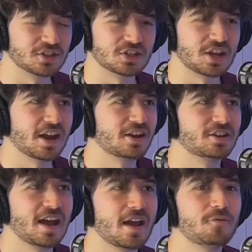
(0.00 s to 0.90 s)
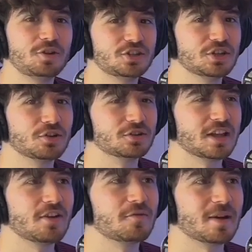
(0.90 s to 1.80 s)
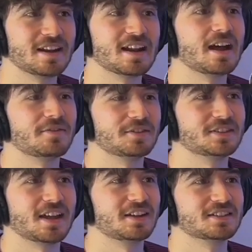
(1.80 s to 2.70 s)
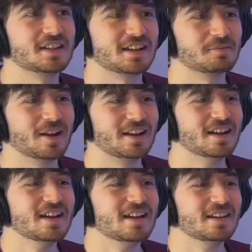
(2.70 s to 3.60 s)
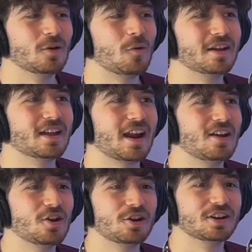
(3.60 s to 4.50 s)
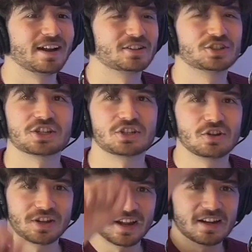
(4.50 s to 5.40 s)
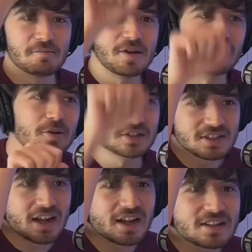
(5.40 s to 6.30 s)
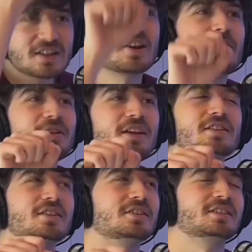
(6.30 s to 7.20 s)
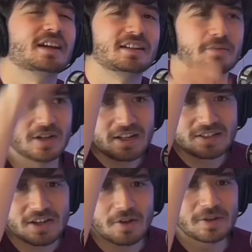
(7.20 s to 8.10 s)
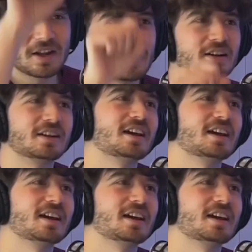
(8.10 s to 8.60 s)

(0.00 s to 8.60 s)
scared every single day of my life if that is like the way that I learn, like just looking at the mailbox. It's like, is it coming yet? Oh God damn it. Is it coming yet? Oh